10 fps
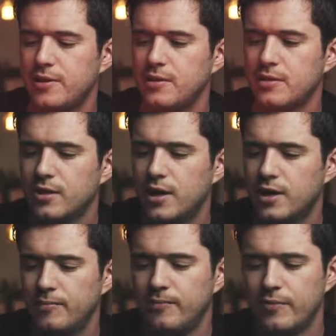thing,
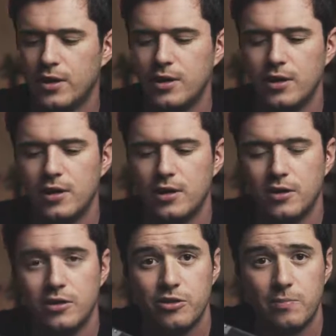
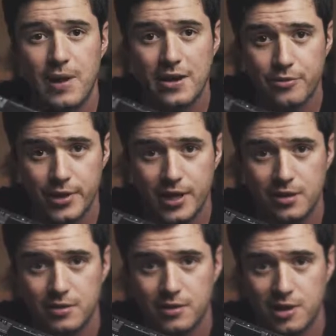the battery
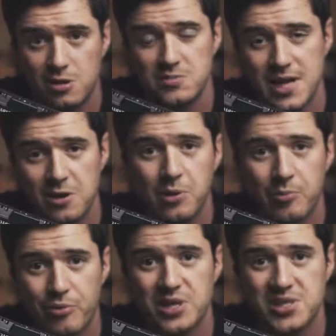comes out by
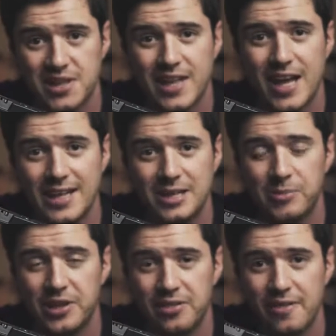pressing that little
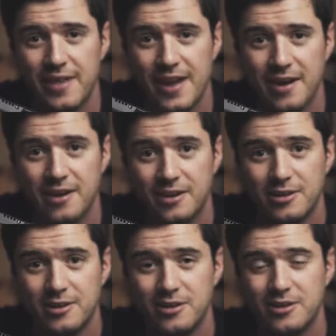button there,
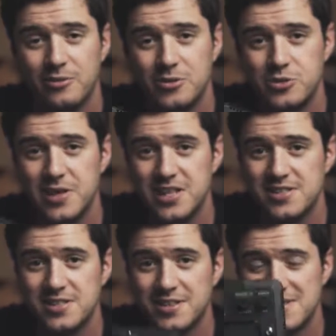which
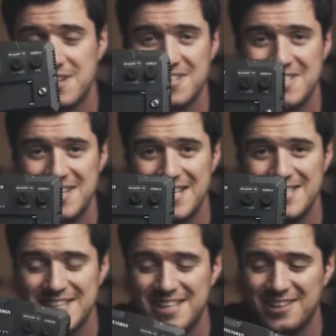means it's nice and
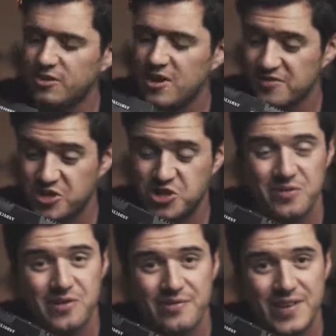easy. You don't have to
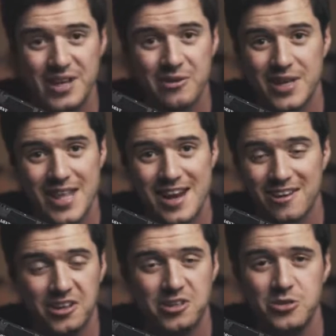shove your finger in
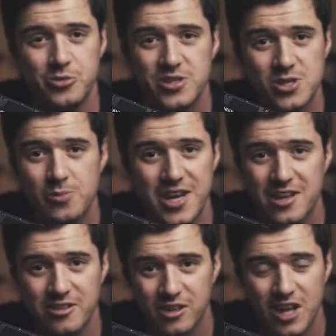there like you do with so
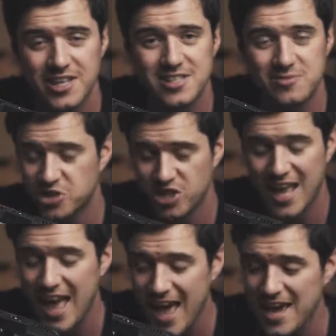many other lights, which I
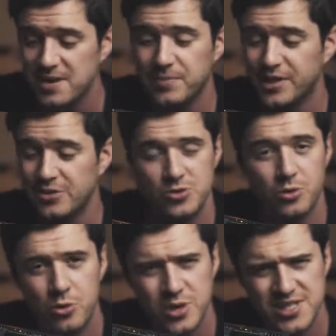hate because you
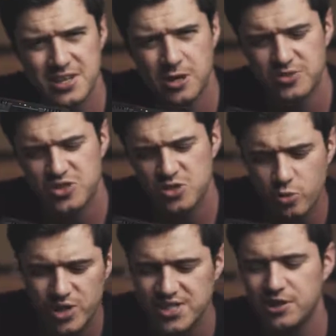always end up
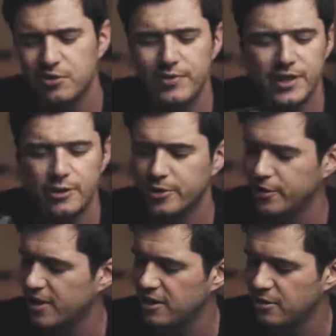squeezing your finger when
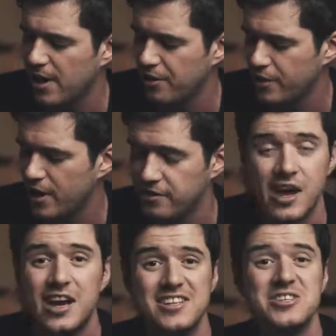you're getting the battery out.
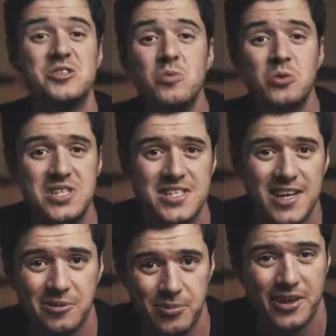It's a small
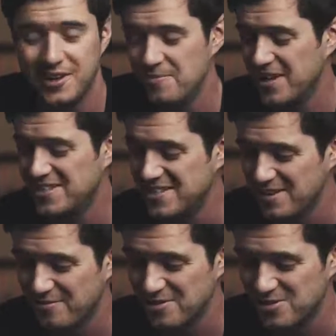detail, but it makes a
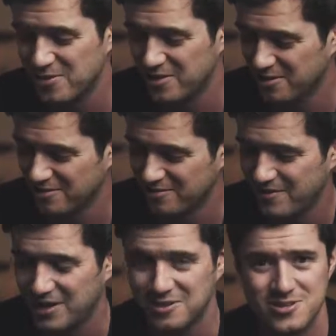difference when your
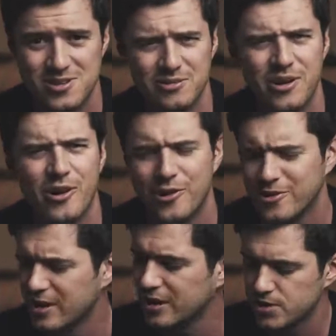fingers don't
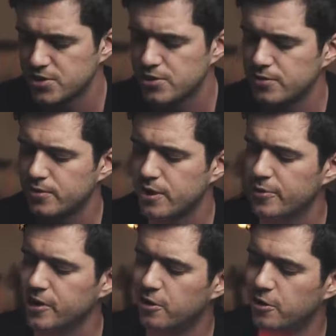hurt. So there
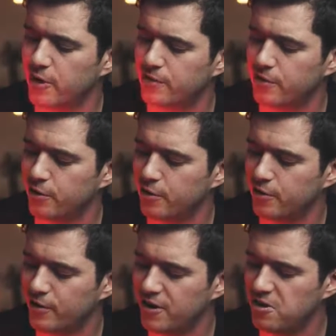we go. If
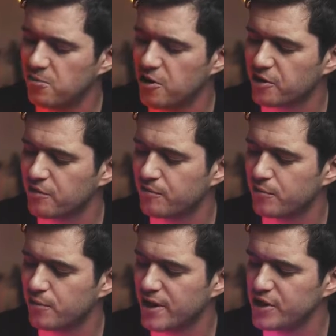you're in the market
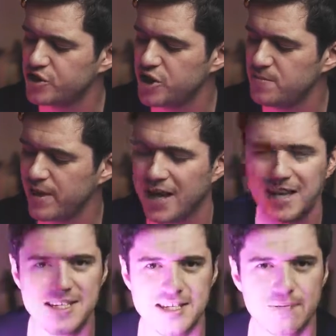for a cheap
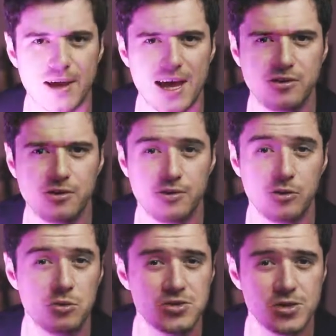LED panel that
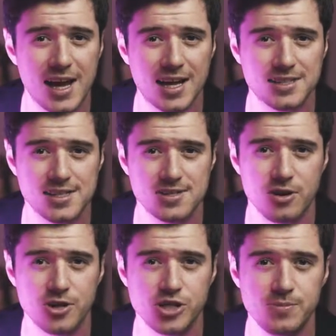also acts as an
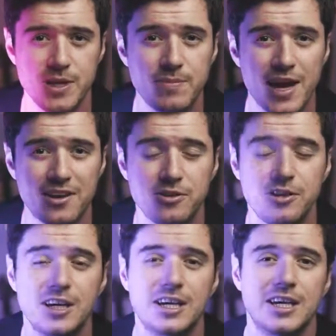RGB panel,